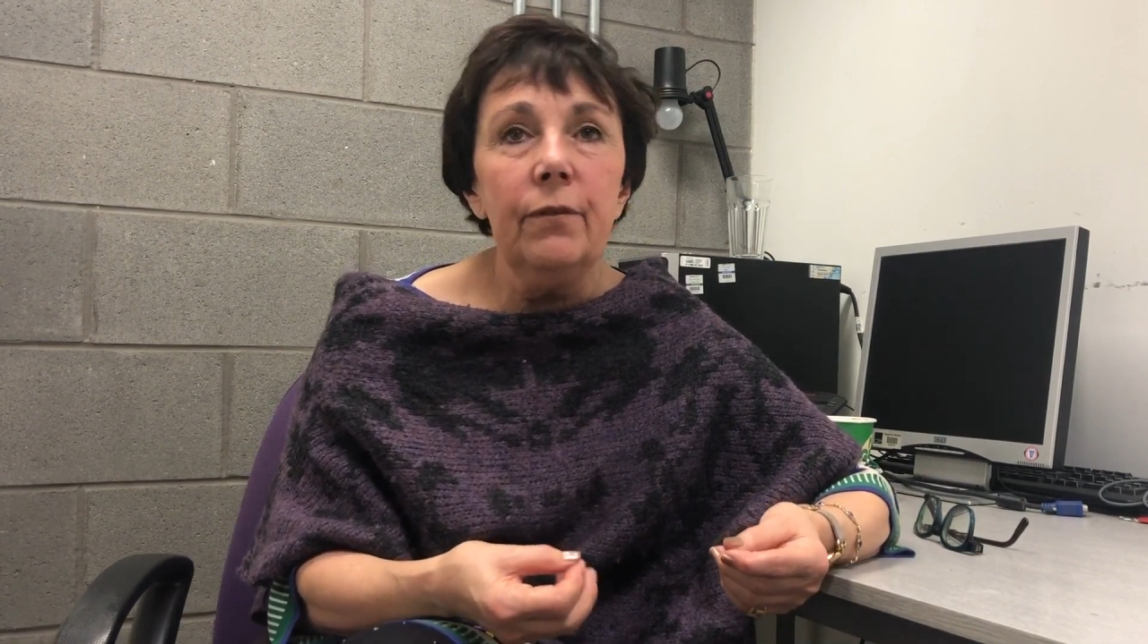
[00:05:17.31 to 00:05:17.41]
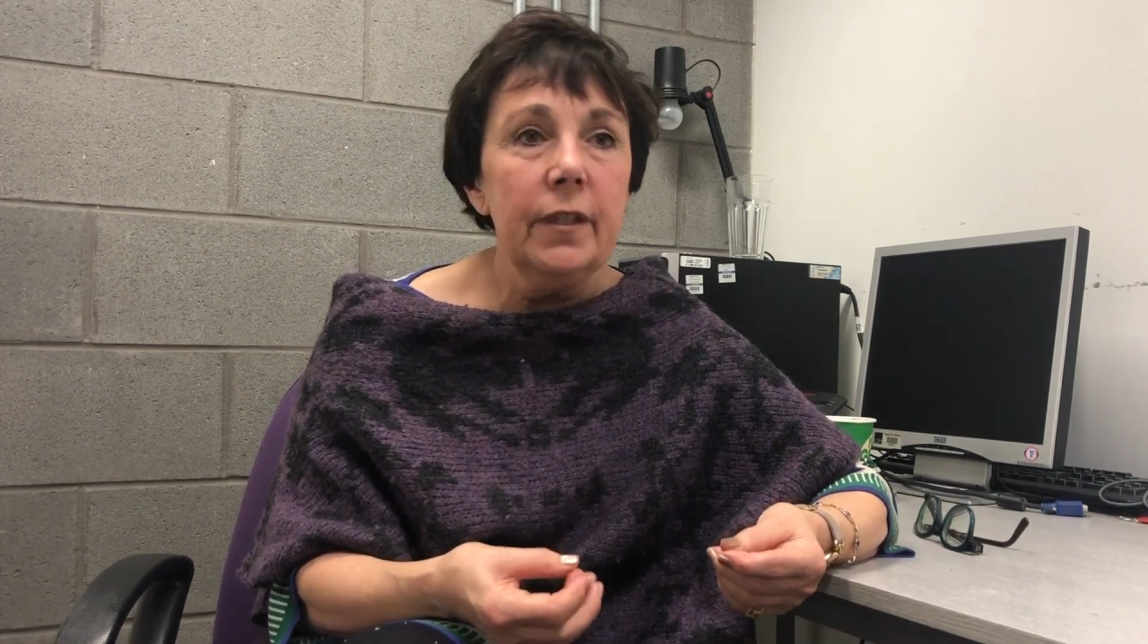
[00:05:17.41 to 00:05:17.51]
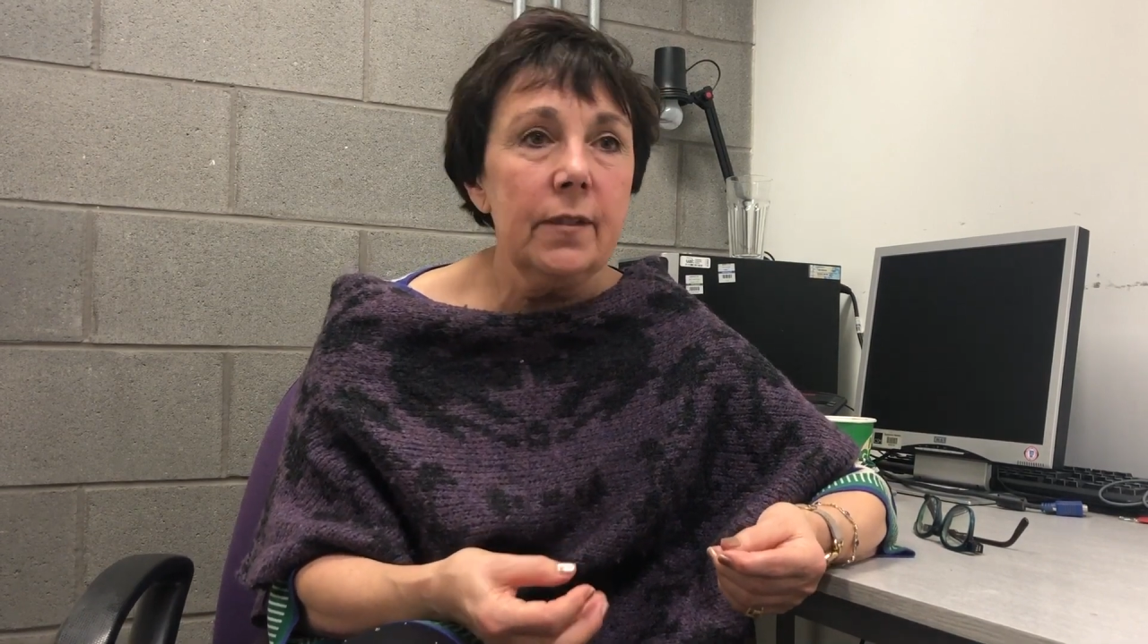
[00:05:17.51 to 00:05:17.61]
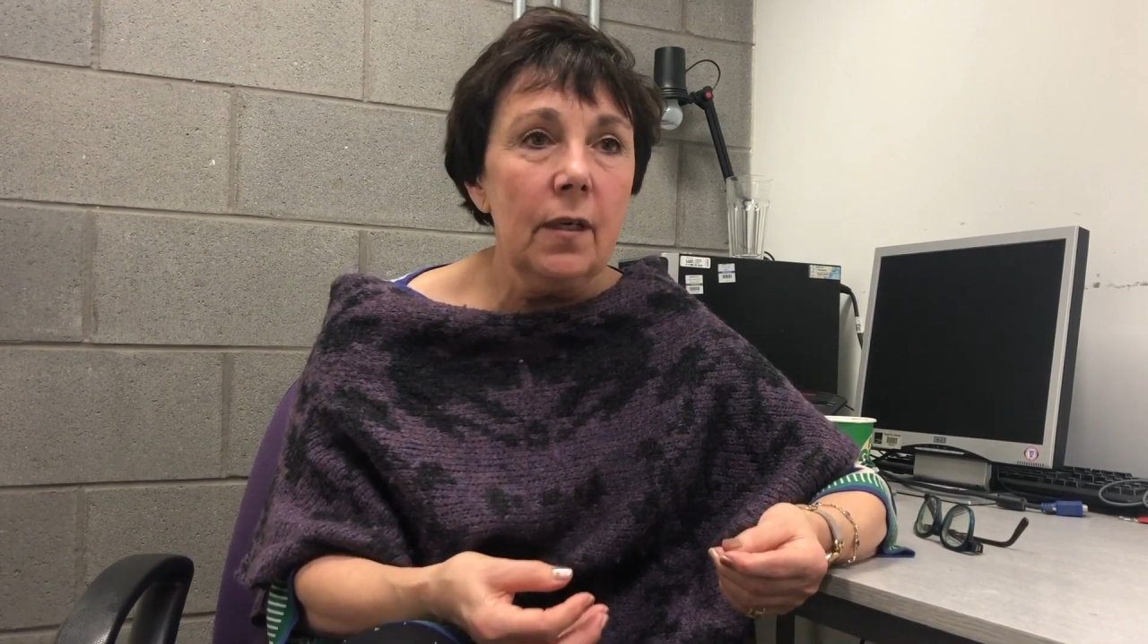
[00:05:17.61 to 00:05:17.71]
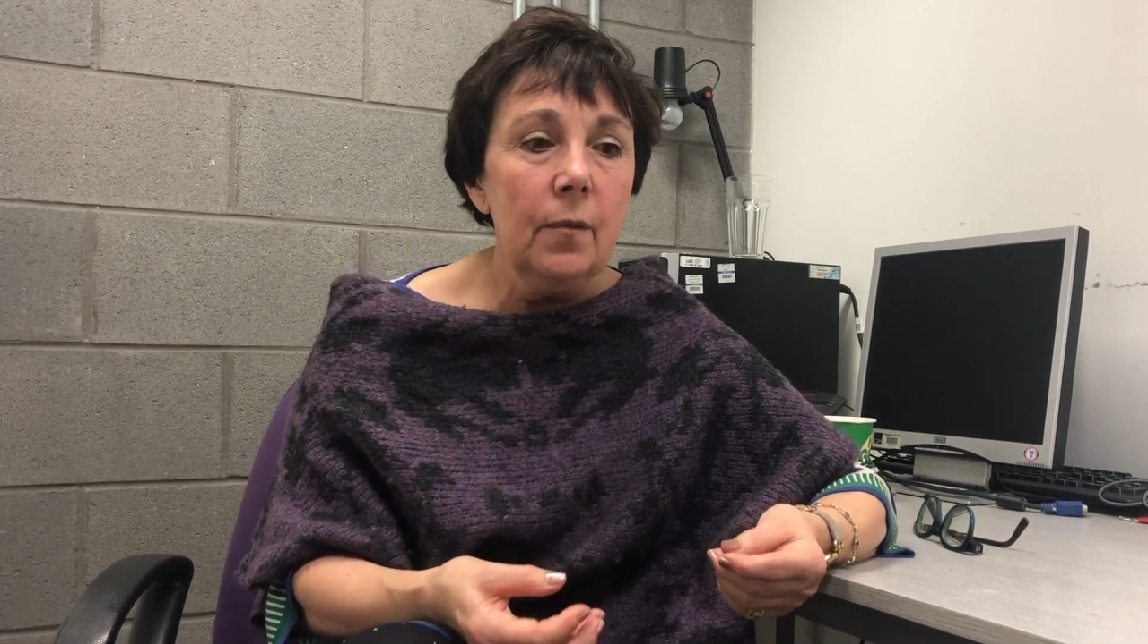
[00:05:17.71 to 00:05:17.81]

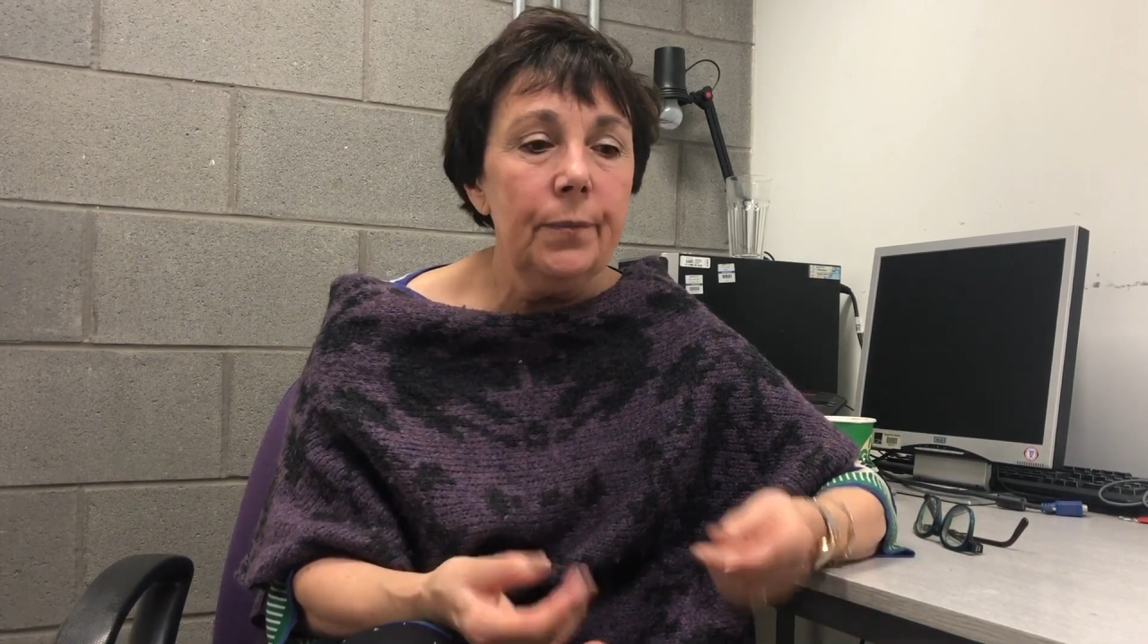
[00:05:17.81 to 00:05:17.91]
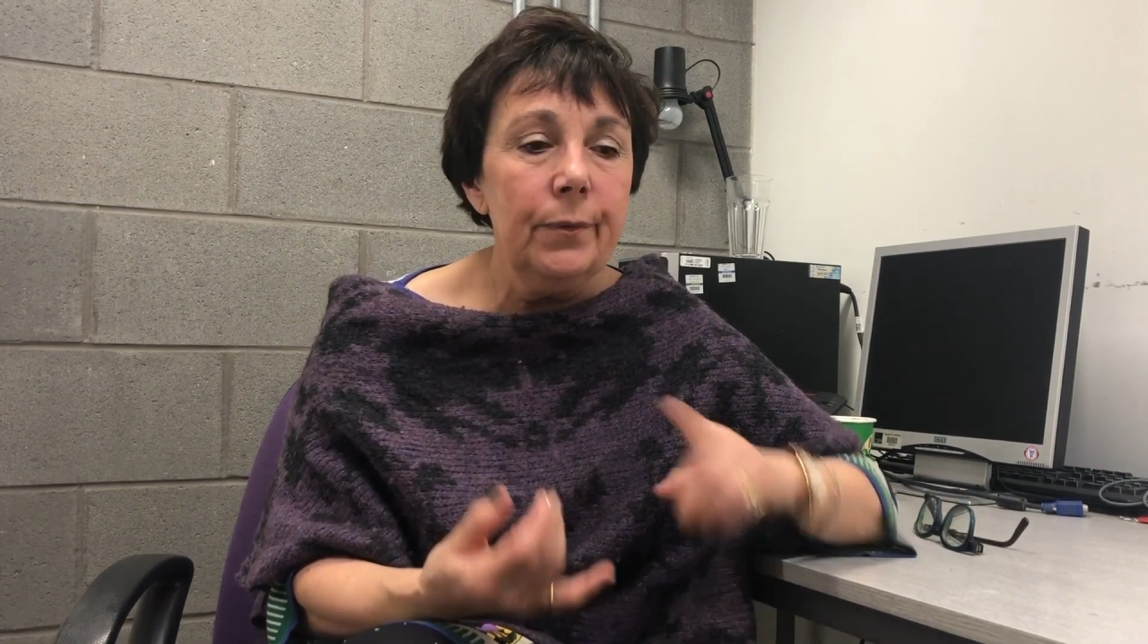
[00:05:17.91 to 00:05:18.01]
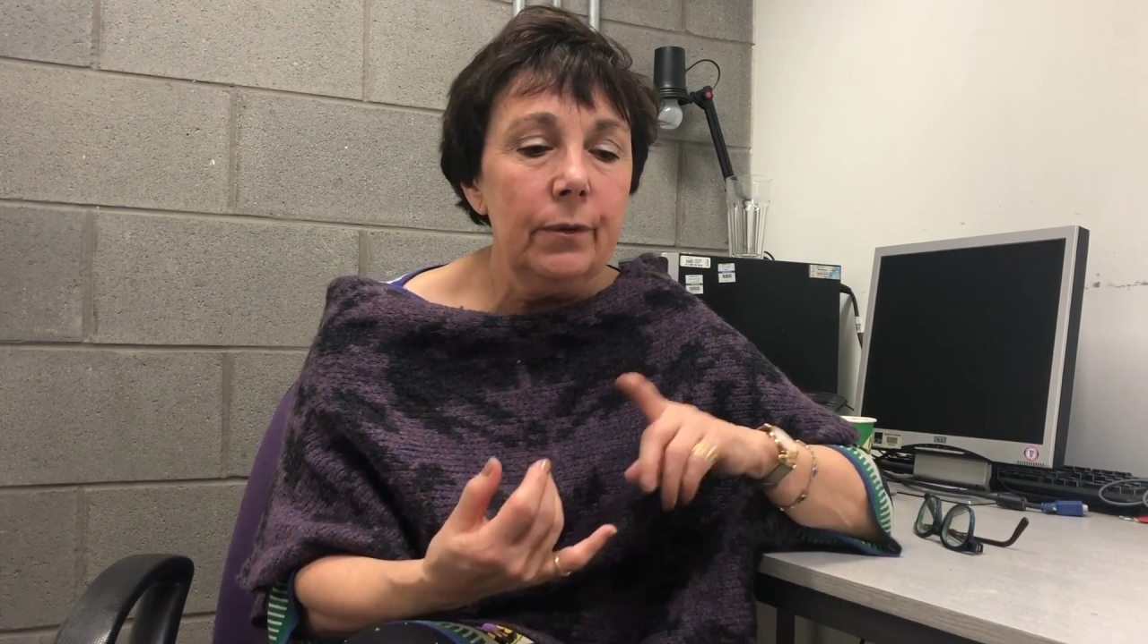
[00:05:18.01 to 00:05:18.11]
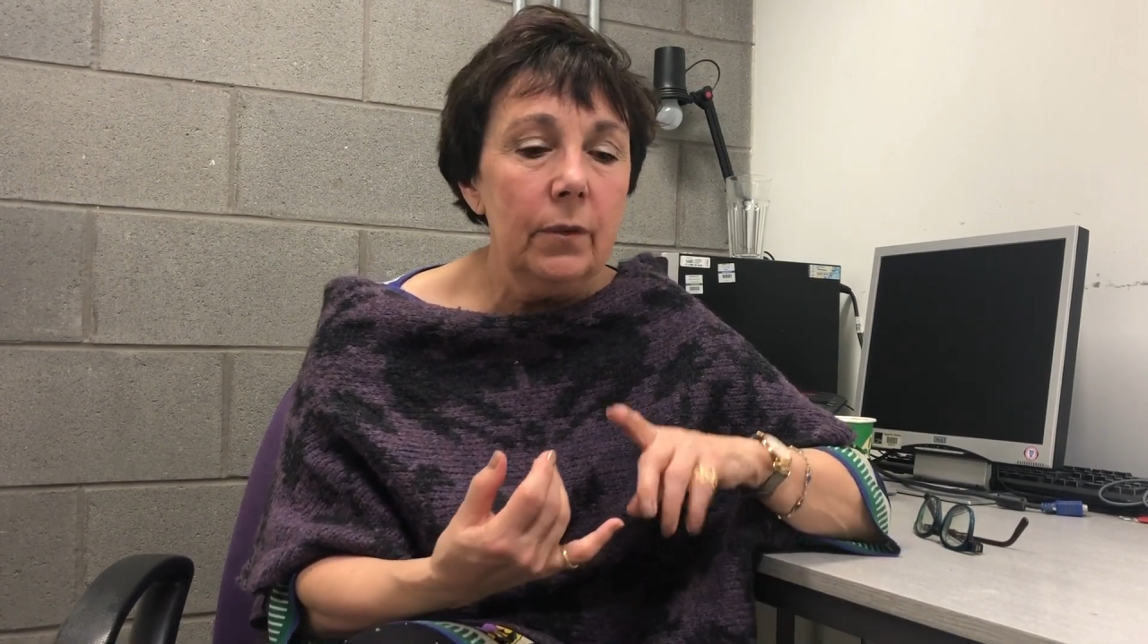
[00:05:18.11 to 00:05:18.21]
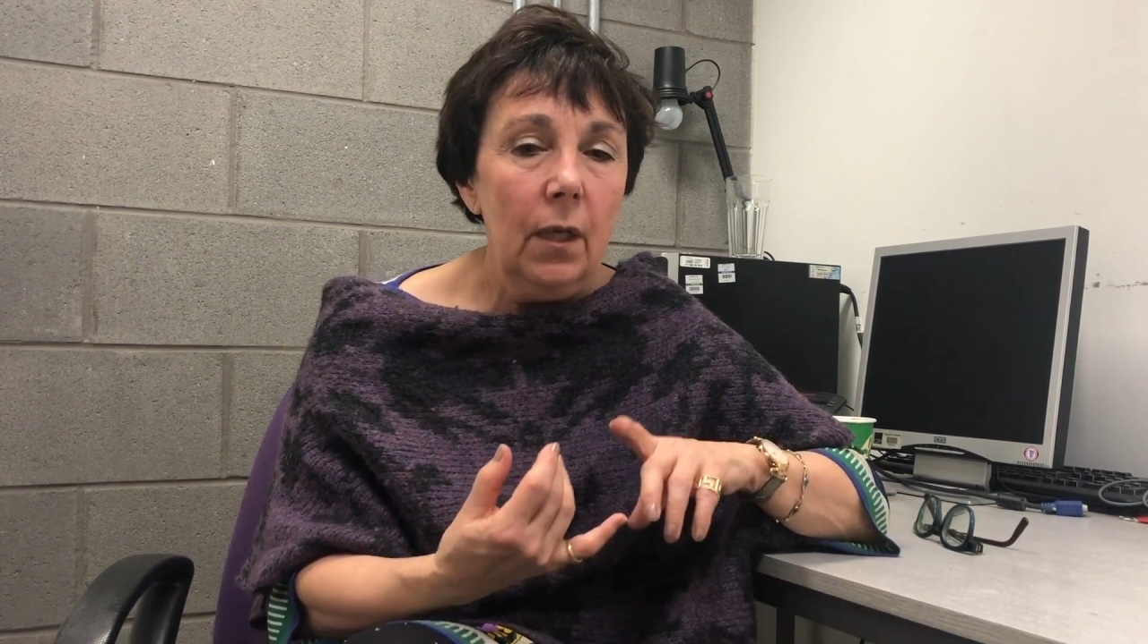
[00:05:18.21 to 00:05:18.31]

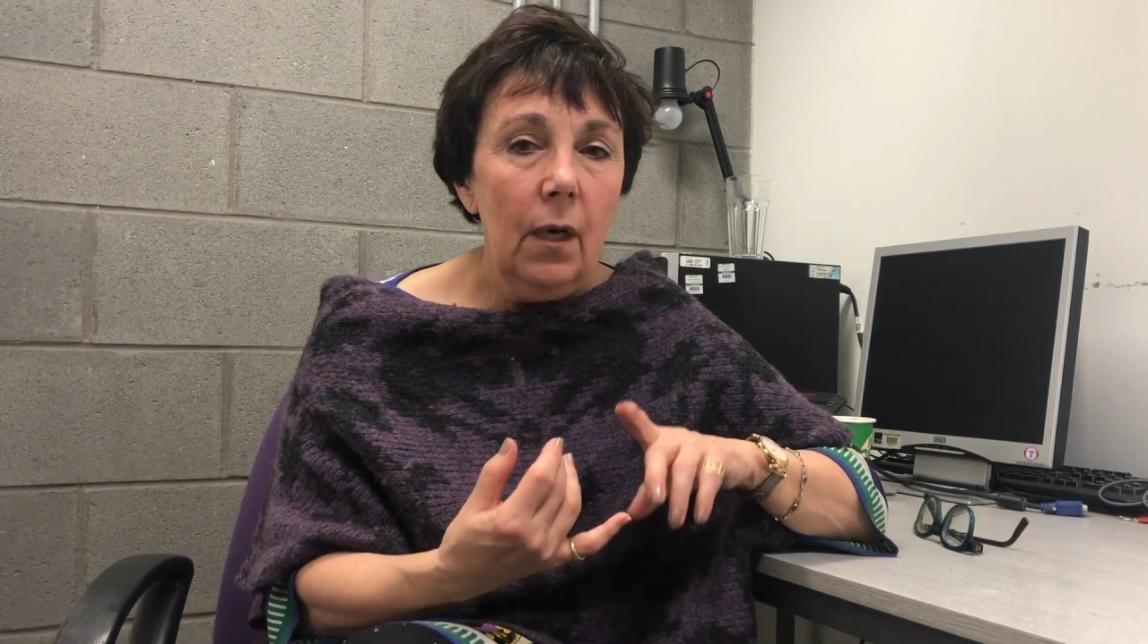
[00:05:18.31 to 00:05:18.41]
example,